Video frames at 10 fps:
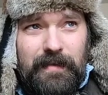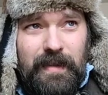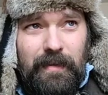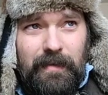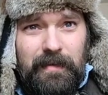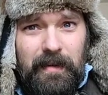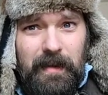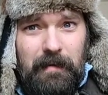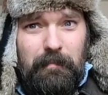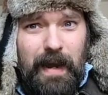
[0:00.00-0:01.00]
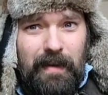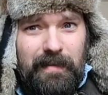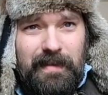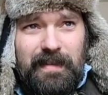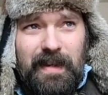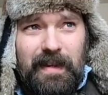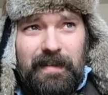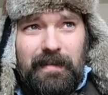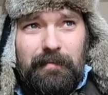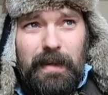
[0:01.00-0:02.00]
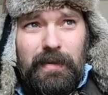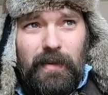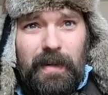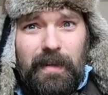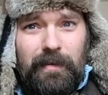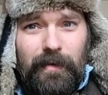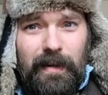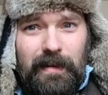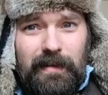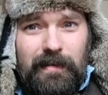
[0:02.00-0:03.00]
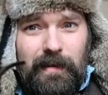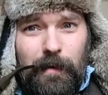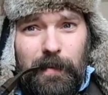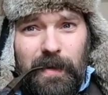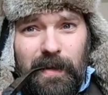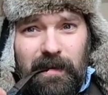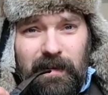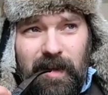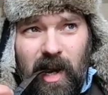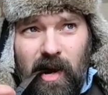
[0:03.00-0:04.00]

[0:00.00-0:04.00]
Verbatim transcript: there to like balance things and make sure I didn't do anything stupid, and